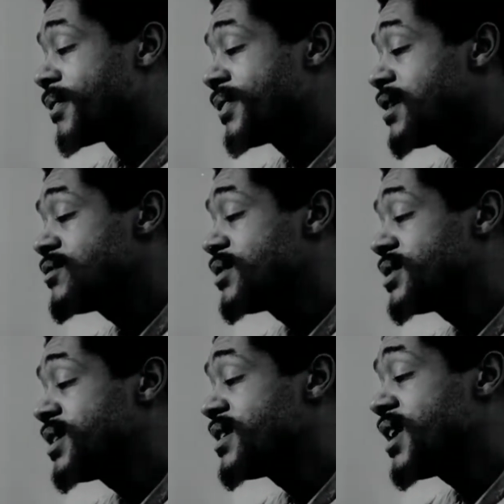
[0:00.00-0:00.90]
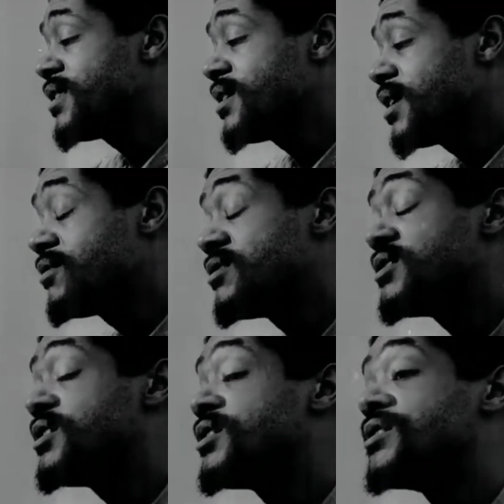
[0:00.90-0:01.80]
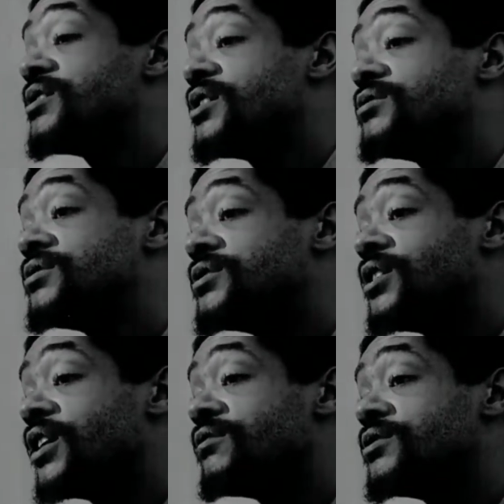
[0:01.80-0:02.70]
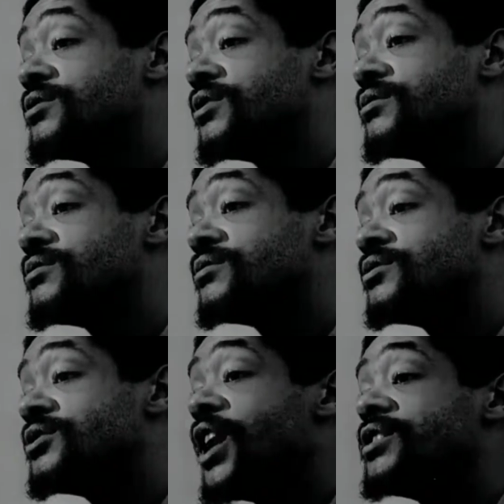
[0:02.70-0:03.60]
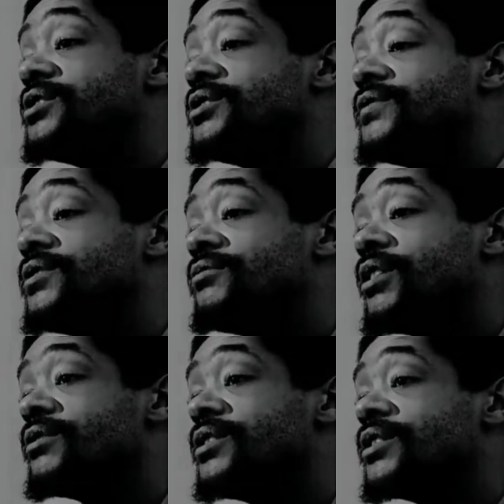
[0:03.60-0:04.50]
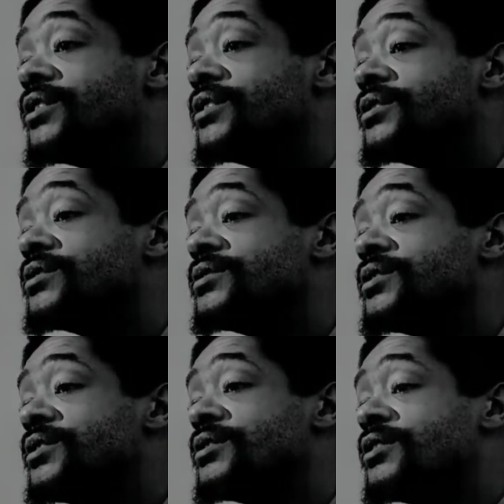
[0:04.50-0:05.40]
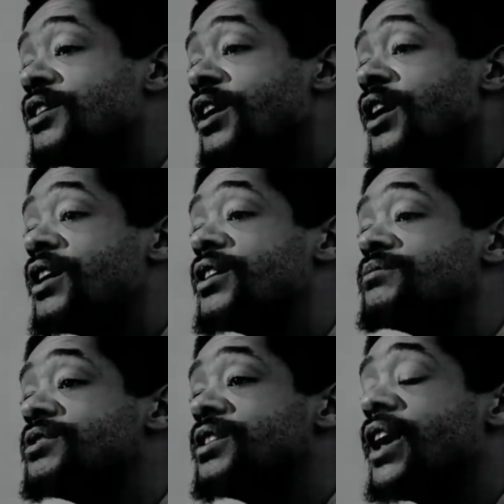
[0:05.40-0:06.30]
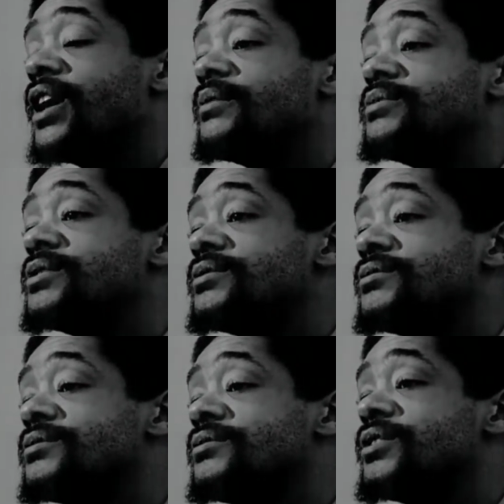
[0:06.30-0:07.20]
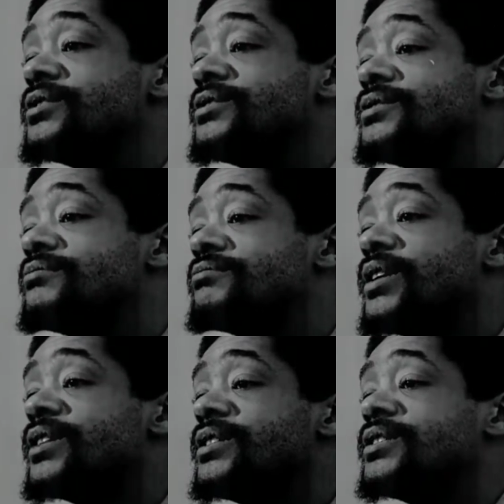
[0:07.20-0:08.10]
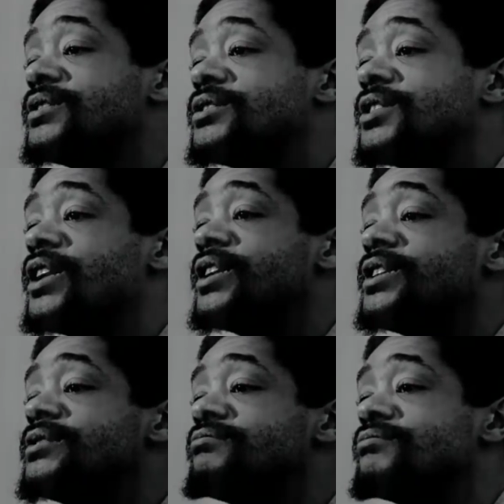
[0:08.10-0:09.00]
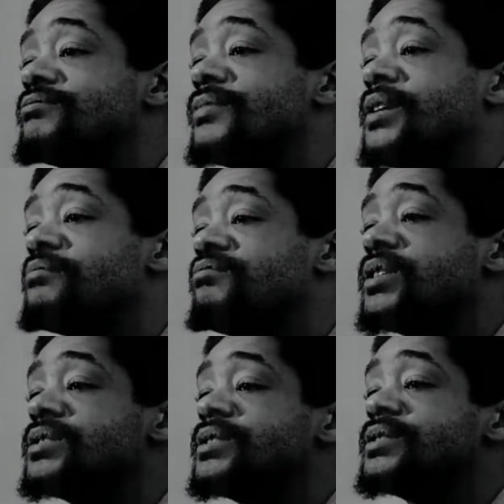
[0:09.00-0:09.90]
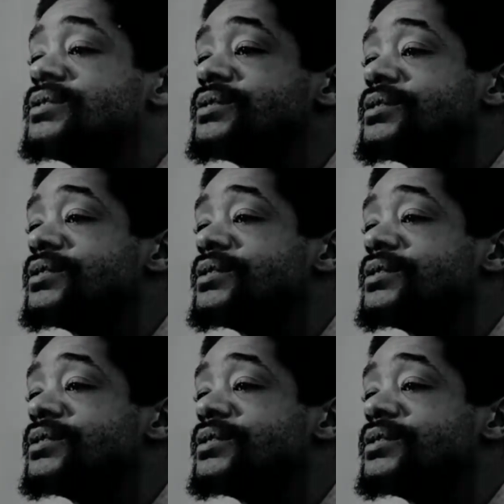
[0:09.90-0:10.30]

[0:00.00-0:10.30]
that's where it's at. And I think every little kid in the country should have it. You know, sausage if he wanted, ham slabs and grits and butter and jelly and biscuits.